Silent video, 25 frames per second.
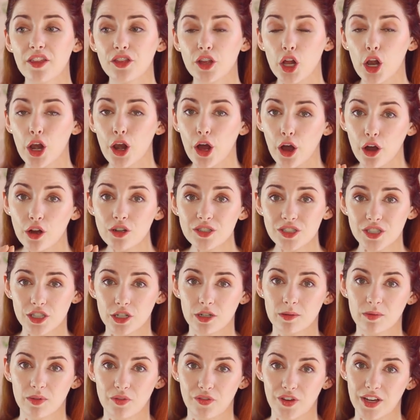the
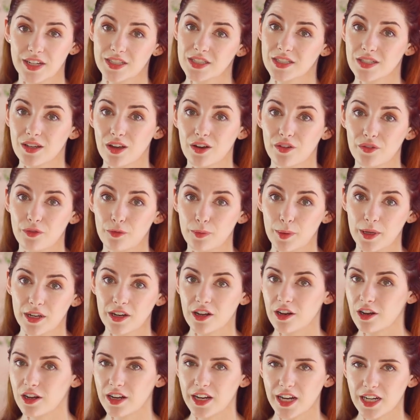long-term effects of being
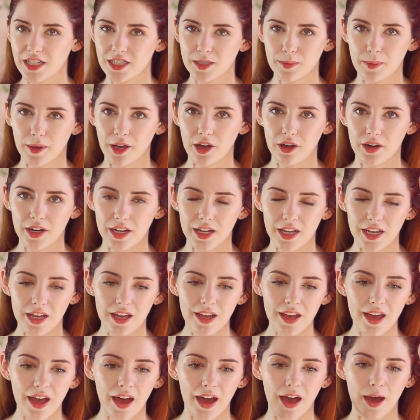on an antibiotic.
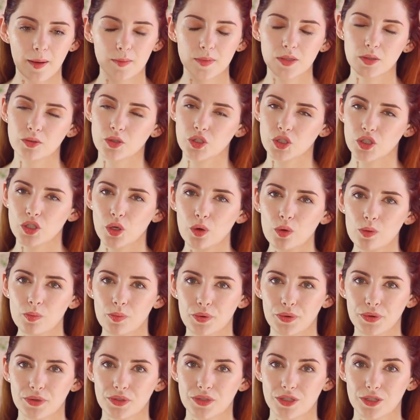So it's so
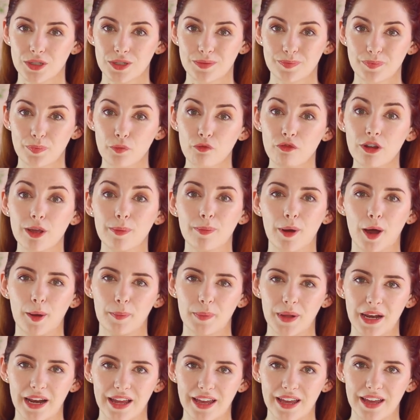important to
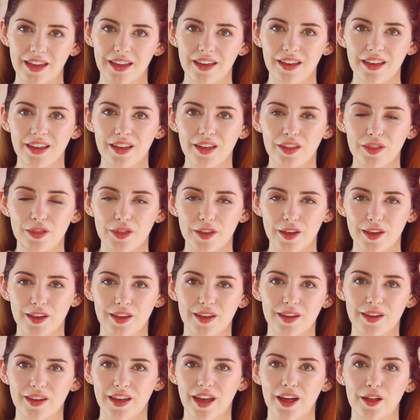repopulate
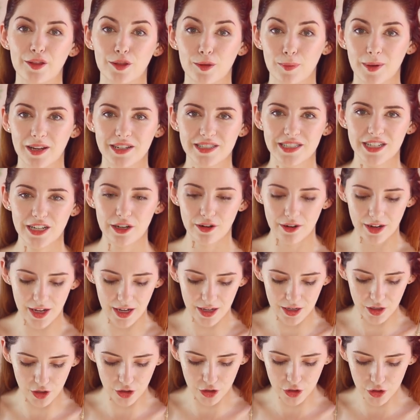the healthy bacteria
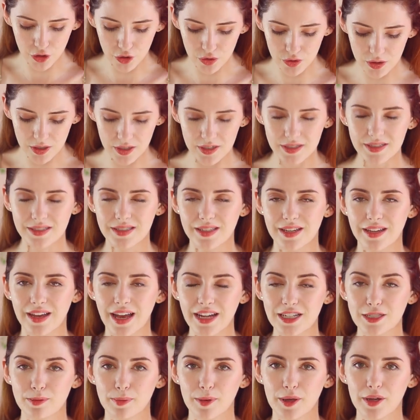in your gut, because the
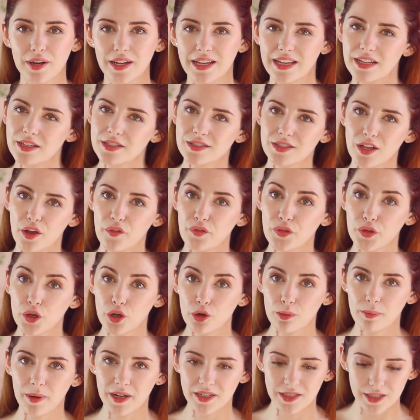antibiotic kills off the
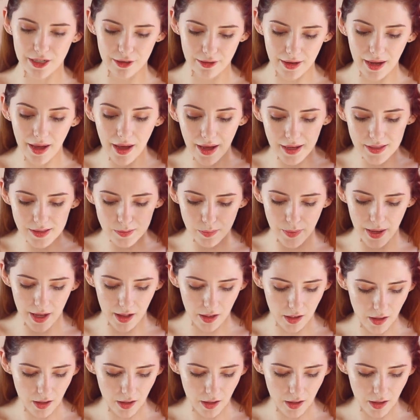good bacteria as well.